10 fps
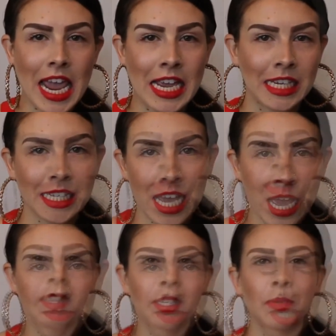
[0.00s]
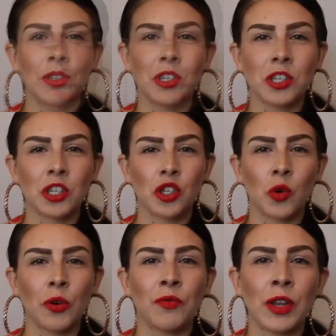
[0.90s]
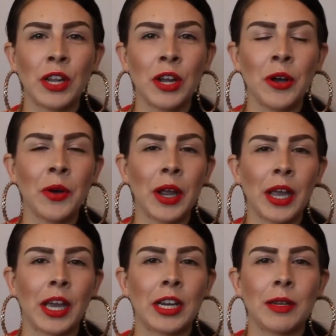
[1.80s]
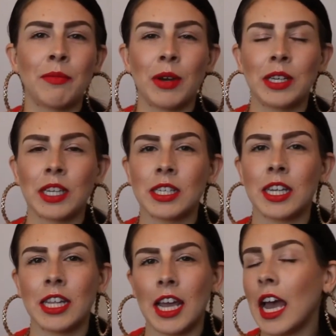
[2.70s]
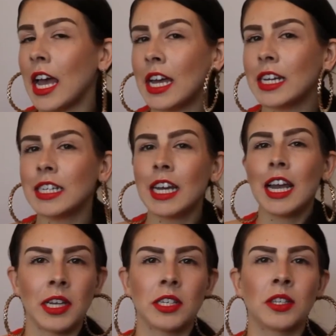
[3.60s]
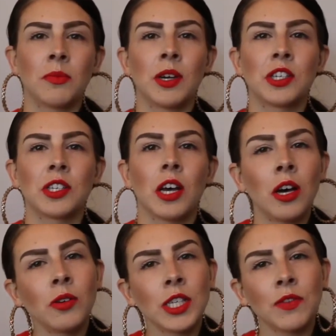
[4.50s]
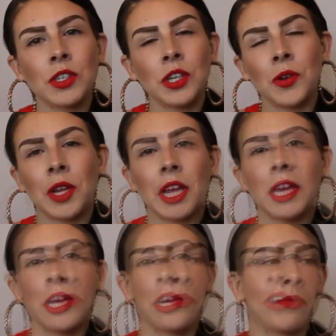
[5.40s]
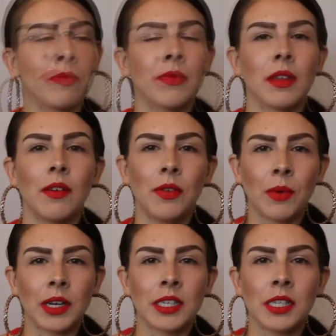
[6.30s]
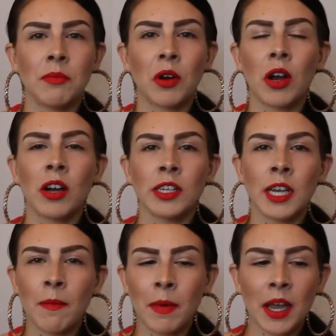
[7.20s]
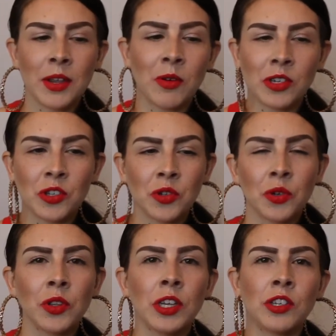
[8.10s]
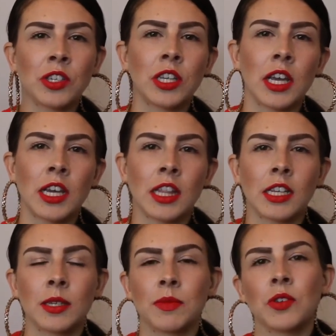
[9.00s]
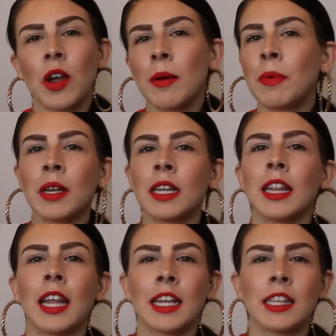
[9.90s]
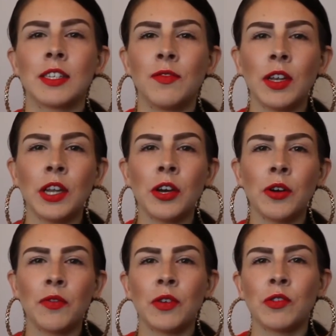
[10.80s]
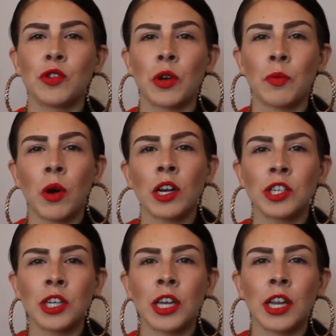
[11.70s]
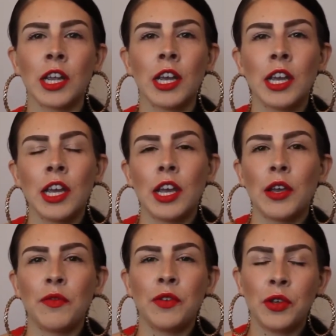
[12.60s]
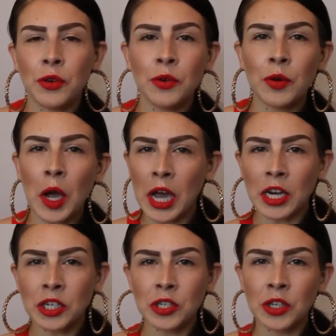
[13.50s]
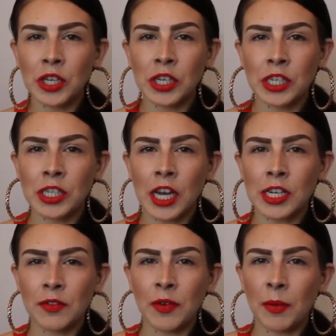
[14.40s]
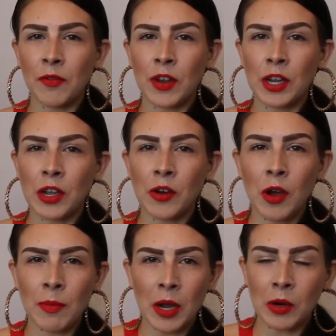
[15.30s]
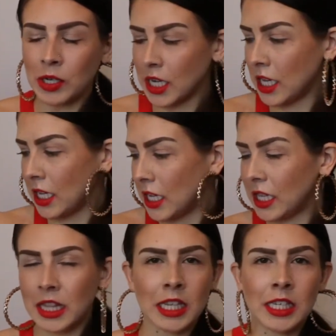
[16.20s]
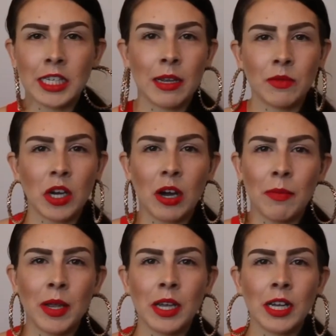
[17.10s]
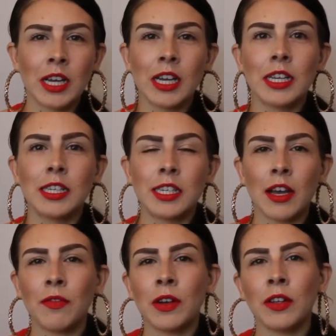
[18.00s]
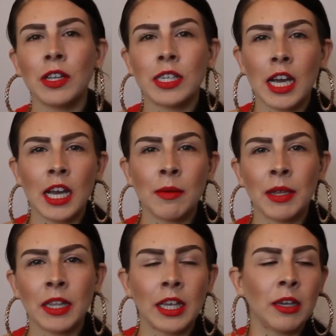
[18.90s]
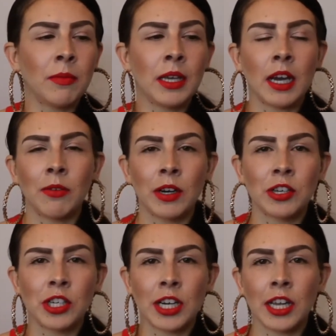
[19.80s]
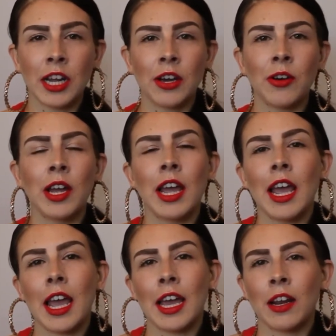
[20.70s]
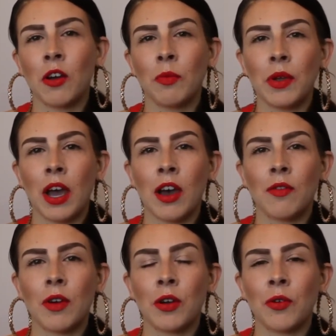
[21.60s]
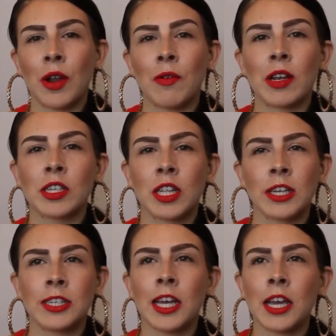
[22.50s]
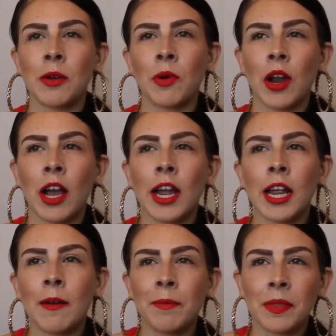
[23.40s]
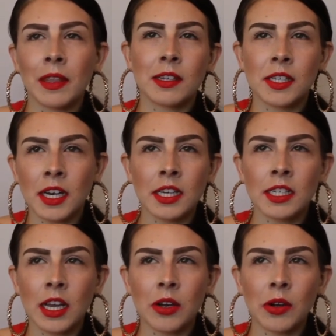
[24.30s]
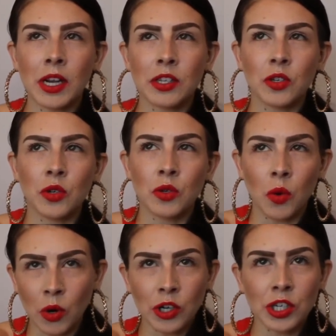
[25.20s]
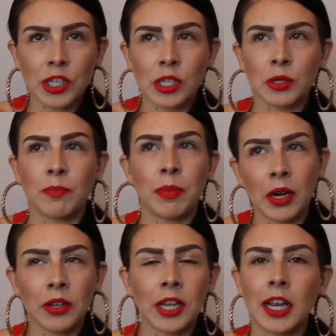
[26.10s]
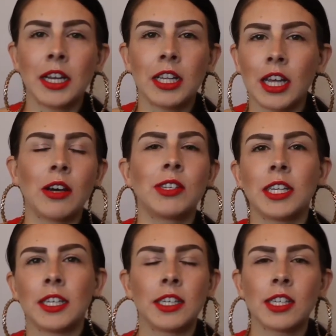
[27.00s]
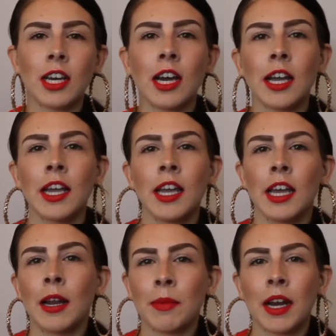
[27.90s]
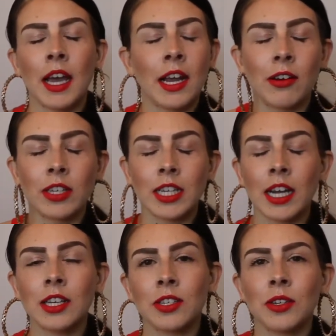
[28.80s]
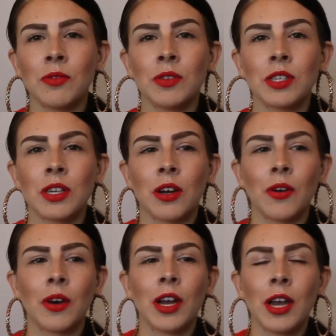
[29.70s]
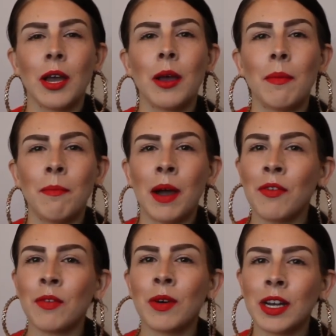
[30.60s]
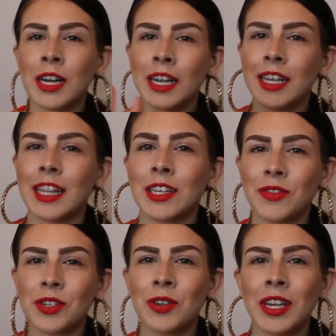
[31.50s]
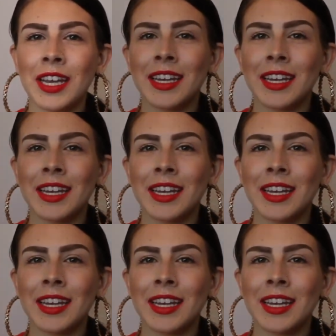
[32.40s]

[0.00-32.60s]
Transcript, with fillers: ASAP. This was just a short video and it brings us to the end. Thanks so much as always for tuning in. If you want to see more content by yours truly, just hit that subscribe button, like this video if you enjoyed watching it if you actually decide to film a video about this same topic, definitely tag me, link me, I want to check it out. And I hope you have a great rest of the day where I am. The sun is out, it's gorgeous, there's barely any clouds in the sky, and I'm going to head outside soon. So bye everyone, thanks for tuning